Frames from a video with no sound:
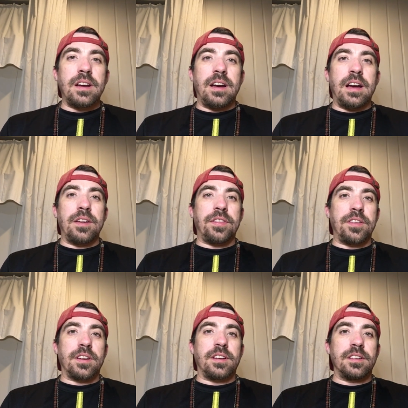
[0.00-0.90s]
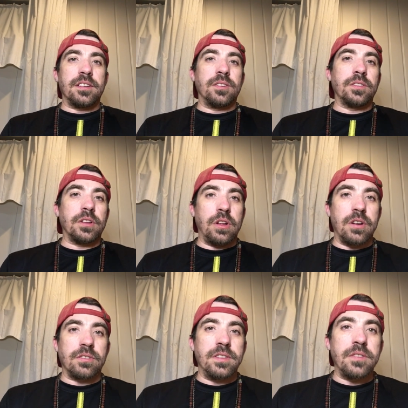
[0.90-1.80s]
I think, you know, in the
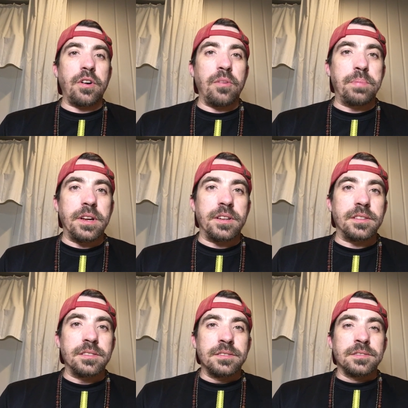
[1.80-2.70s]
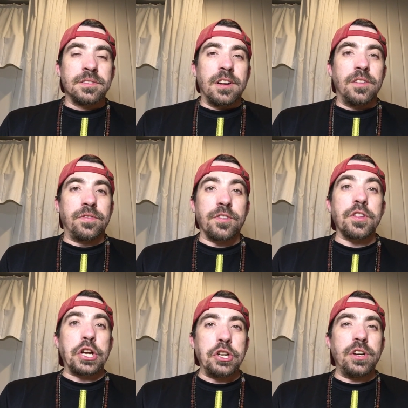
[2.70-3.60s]
long run, they've all been for
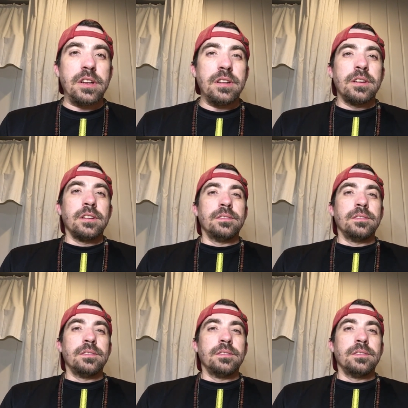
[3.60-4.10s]
the good,